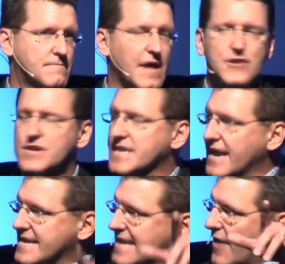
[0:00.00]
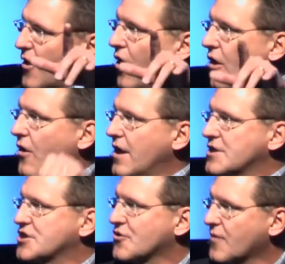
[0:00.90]
Not just saying it's down the hall
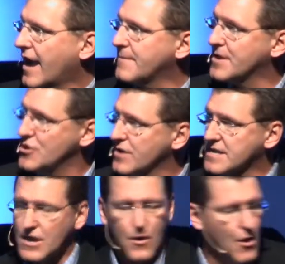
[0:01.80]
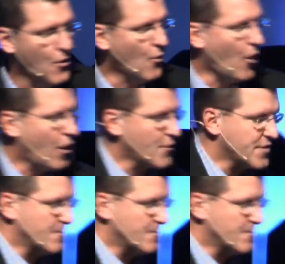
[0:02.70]
to your right, but you get to walk with them.